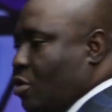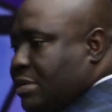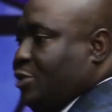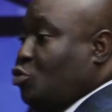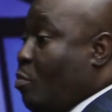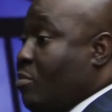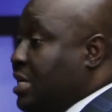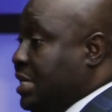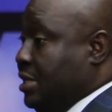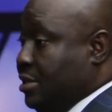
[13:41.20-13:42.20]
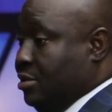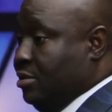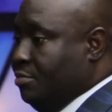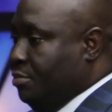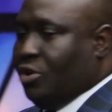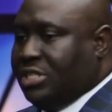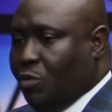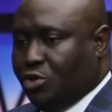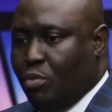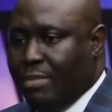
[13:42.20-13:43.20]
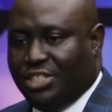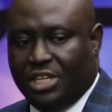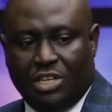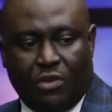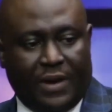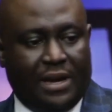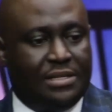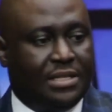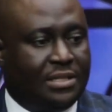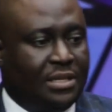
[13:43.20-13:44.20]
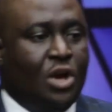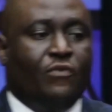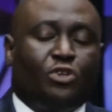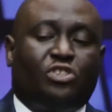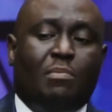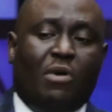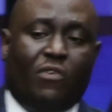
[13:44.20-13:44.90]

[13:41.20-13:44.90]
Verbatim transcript: come. There's no money because there was no margin in your finances. For some